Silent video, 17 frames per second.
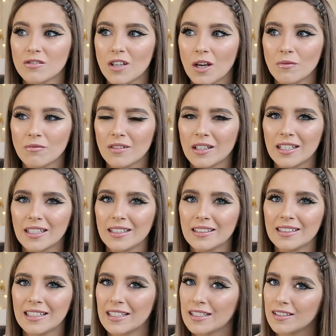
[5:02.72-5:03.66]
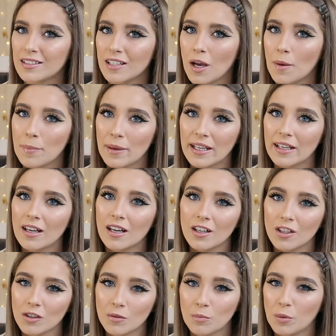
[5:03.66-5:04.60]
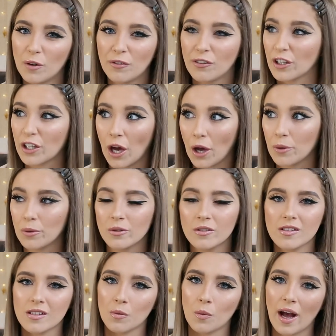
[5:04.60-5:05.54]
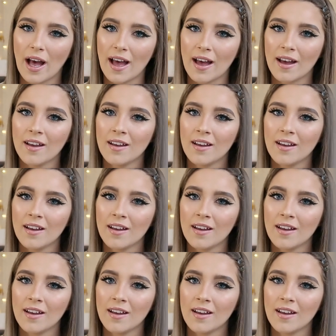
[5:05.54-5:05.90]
don't really need a big puffer coat to wear.